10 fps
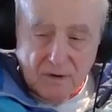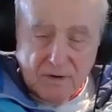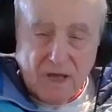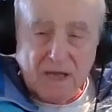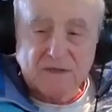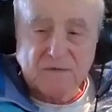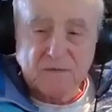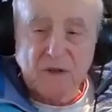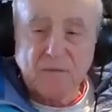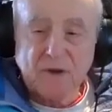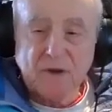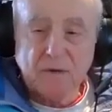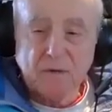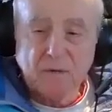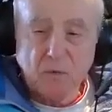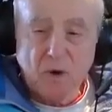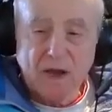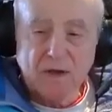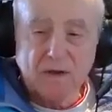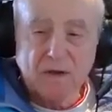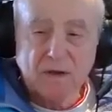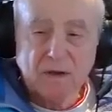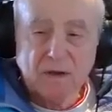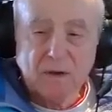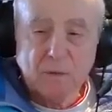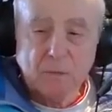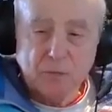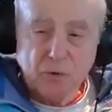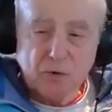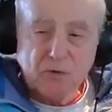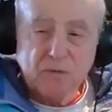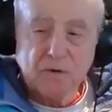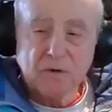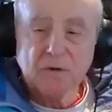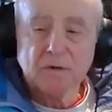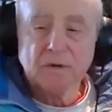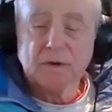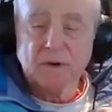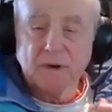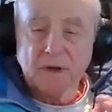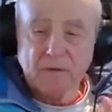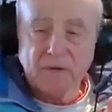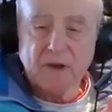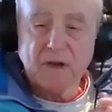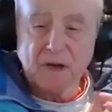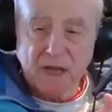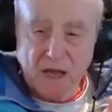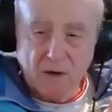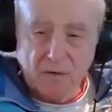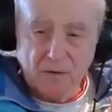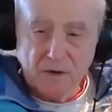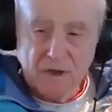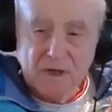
Nice, fluffy, white, beautiful, loving cloud.